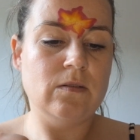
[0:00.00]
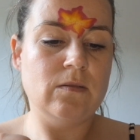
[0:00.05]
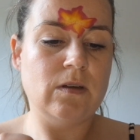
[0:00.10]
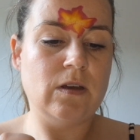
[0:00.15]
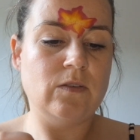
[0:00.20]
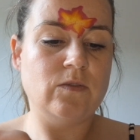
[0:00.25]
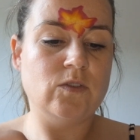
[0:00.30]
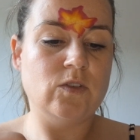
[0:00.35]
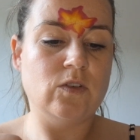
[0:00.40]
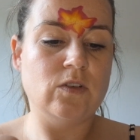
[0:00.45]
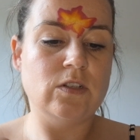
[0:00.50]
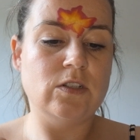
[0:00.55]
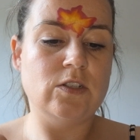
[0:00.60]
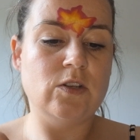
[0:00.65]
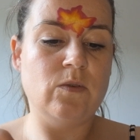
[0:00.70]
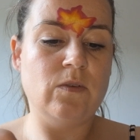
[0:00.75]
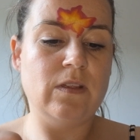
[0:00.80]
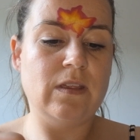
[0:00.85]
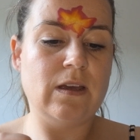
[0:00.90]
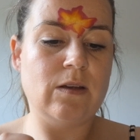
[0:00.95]
I've started
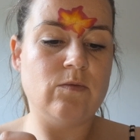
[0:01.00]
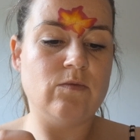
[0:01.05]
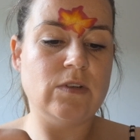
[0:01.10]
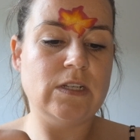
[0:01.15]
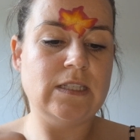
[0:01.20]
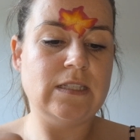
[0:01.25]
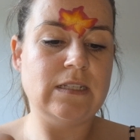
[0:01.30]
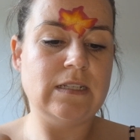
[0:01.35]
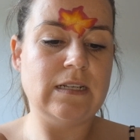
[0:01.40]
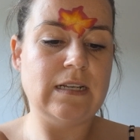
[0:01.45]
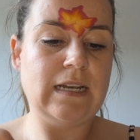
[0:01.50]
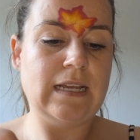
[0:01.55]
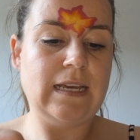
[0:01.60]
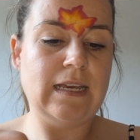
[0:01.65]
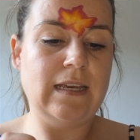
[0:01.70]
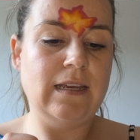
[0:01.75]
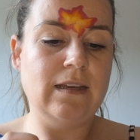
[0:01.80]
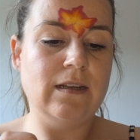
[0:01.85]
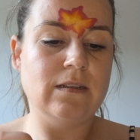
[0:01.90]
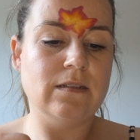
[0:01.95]
doing that
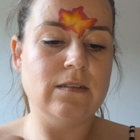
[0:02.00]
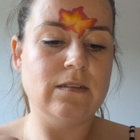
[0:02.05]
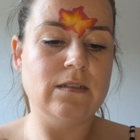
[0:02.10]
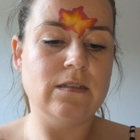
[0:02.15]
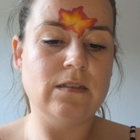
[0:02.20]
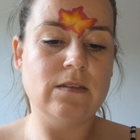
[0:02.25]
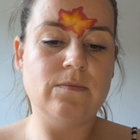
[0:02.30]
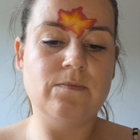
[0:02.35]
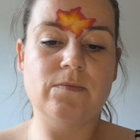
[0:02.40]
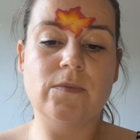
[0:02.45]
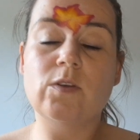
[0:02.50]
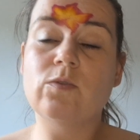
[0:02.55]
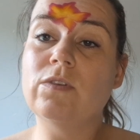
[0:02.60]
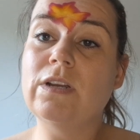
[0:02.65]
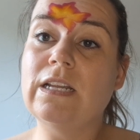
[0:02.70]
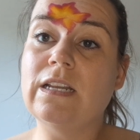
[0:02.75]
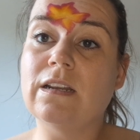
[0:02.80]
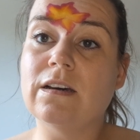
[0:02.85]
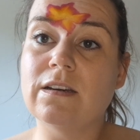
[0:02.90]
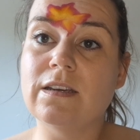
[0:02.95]
recently and I
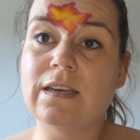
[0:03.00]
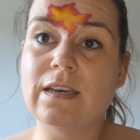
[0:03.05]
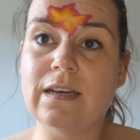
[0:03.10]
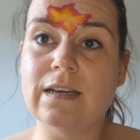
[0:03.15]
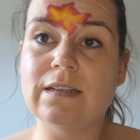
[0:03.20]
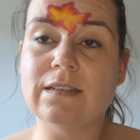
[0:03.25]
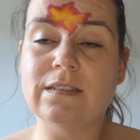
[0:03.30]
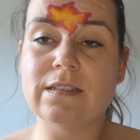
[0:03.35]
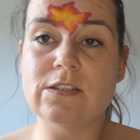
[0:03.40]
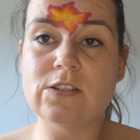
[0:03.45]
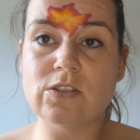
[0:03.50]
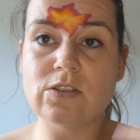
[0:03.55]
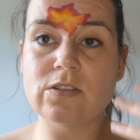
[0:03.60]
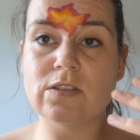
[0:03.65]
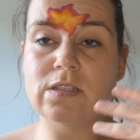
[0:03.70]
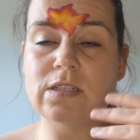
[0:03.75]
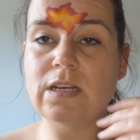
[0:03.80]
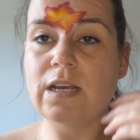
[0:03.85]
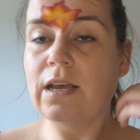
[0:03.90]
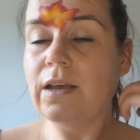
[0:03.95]
really like it. It's
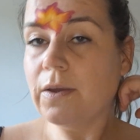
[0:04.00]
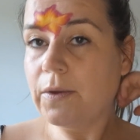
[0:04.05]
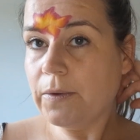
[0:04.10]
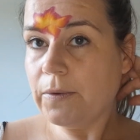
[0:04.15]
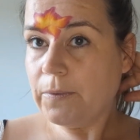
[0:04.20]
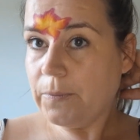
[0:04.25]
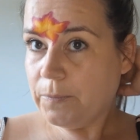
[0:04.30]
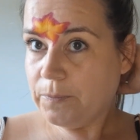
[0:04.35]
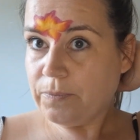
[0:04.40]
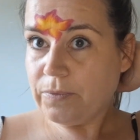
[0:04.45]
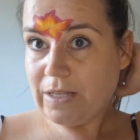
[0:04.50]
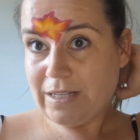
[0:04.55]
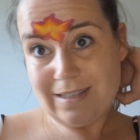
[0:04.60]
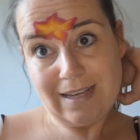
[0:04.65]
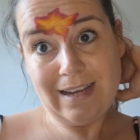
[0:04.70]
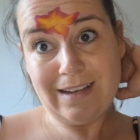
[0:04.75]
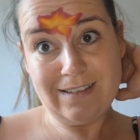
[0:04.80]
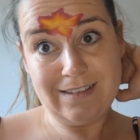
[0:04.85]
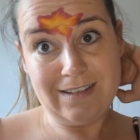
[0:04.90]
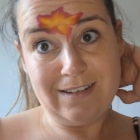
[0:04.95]
just, it
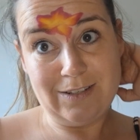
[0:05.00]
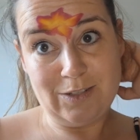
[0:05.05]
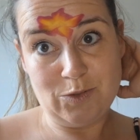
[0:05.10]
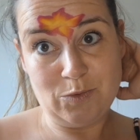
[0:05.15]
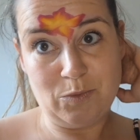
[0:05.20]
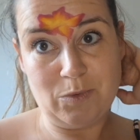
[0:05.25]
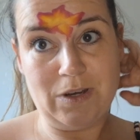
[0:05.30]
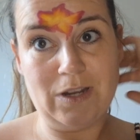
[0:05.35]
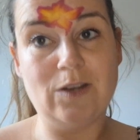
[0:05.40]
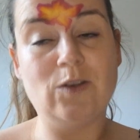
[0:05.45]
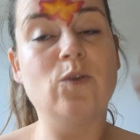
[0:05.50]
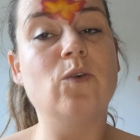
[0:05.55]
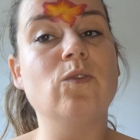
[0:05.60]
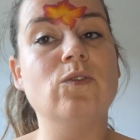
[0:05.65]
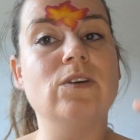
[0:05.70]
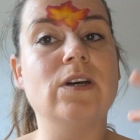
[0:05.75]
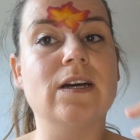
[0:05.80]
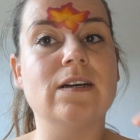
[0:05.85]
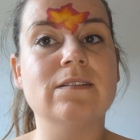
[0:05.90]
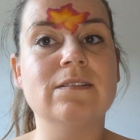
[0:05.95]
takes a little while
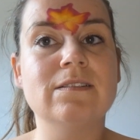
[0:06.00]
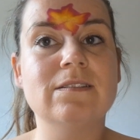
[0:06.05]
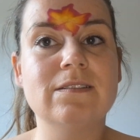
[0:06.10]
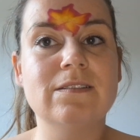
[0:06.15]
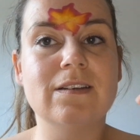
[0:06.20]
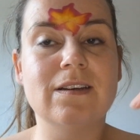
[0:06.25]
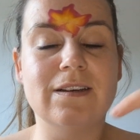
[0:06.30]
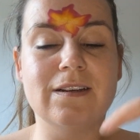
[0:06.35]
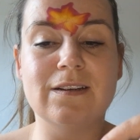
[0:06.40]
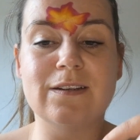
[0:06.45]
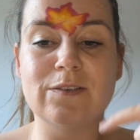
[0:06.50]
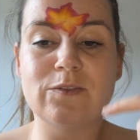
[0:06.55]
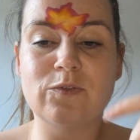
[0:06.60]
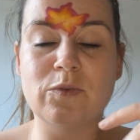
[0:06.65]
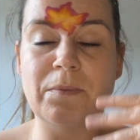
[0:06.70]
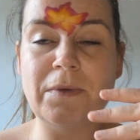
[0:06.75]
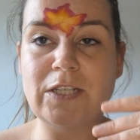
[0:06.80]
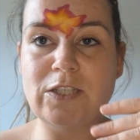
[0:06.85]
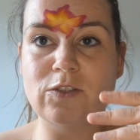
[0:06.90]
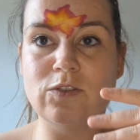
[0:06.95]
longer for
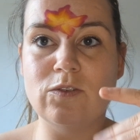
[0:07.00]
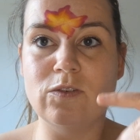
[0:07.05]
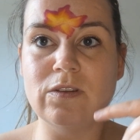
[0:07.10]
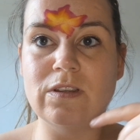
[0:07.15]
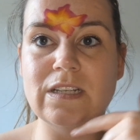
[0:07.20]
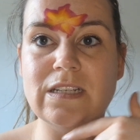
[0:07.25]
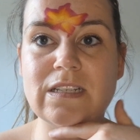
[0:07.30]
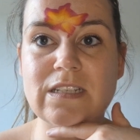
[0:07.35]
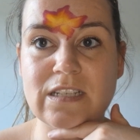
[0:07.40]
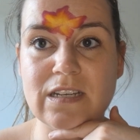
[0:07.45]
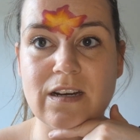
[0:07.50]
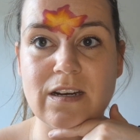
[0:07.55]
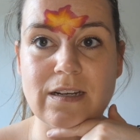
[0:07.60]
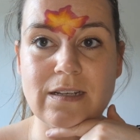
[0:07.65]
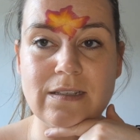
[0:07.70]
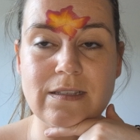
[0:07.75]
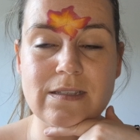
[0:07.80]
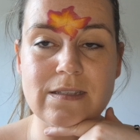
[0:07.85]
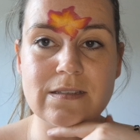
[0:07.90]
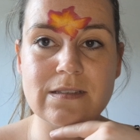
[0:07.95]
me to do the
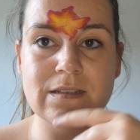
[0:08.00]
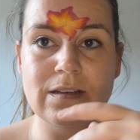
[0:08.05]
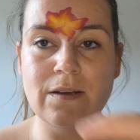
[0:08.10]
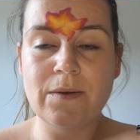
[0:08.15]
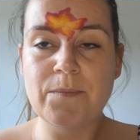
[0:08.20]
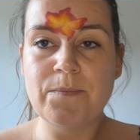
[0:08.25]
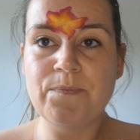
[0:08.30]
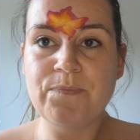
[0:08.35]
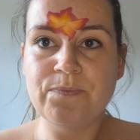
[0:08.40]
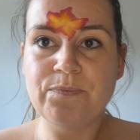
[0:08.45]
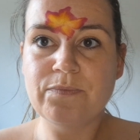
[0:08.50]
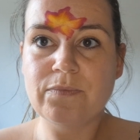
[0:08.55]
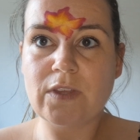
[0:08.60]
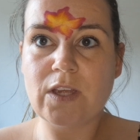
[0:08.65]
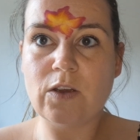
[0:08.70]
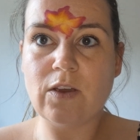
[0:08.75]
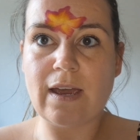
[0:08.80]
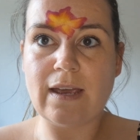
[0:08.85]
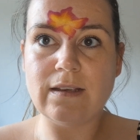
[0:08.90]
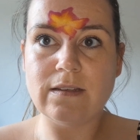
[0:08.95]
designs.
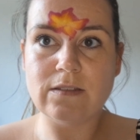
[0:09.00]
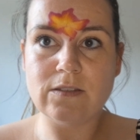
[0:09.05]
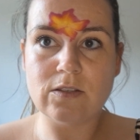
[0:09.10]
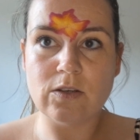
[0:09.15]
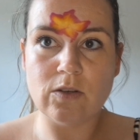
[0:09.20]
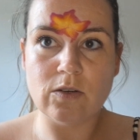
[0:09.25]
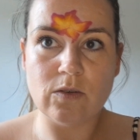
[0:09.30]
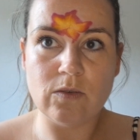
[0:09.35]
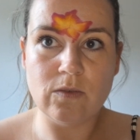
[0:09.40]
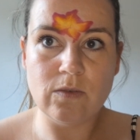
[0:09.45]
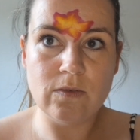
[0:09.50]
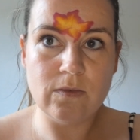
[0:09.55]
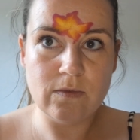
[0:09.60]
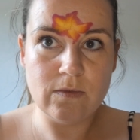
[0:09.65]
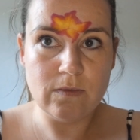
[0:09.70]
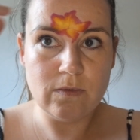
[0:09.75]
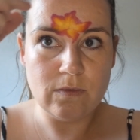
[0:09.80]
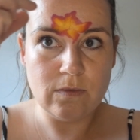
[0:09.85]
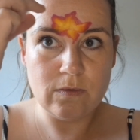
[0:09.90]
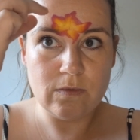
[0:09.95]
Okay, so
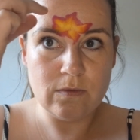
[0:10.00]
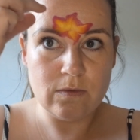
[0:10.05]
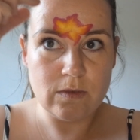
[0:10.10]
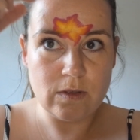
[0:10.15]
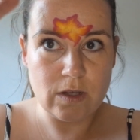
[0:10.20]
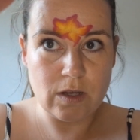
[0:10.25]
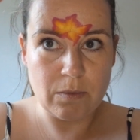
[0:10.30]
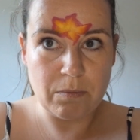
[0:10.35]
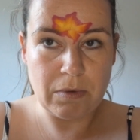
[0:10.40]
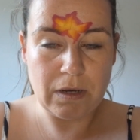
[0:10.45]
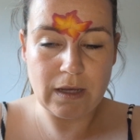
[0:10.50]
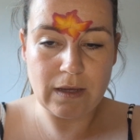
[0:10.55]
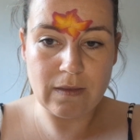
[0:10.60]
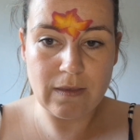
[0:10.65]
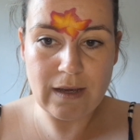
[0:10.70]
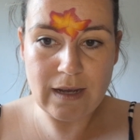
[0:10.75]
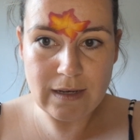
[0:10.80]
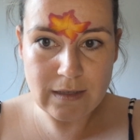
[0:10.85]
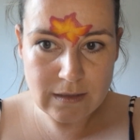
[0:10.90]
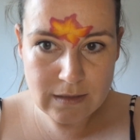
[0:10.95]
up like
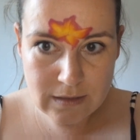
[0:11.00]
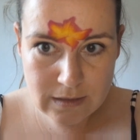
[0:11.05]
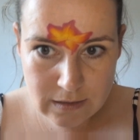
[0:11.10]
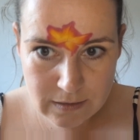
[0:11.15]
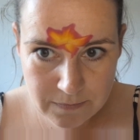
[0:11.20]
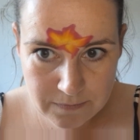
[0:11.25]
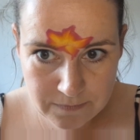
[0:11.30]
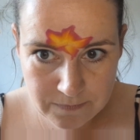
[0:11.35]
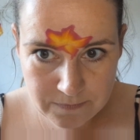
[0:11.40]
that.